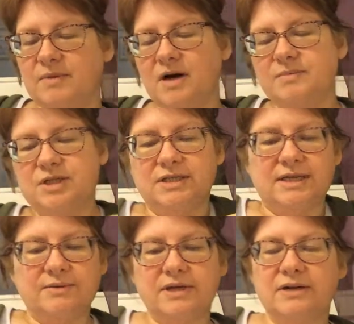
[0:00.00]
options
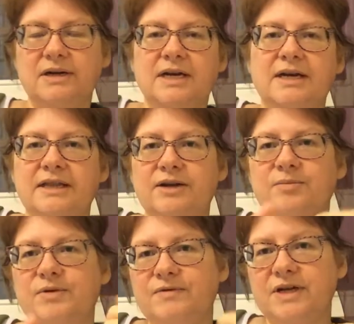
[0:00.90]
out there. They are
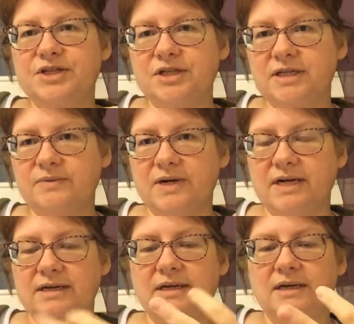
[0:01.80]
professionally
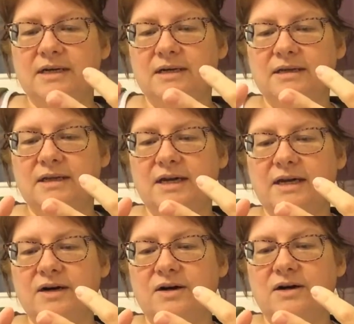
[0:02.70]
run.
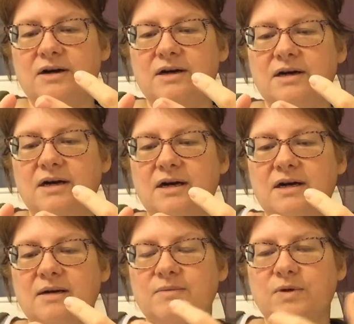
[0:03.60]
They
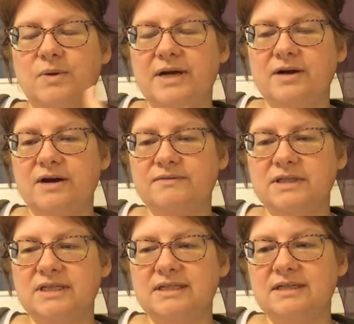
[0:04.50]
are quite
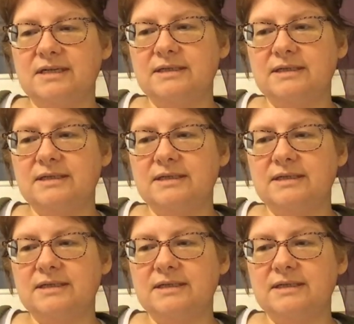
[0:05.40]
often a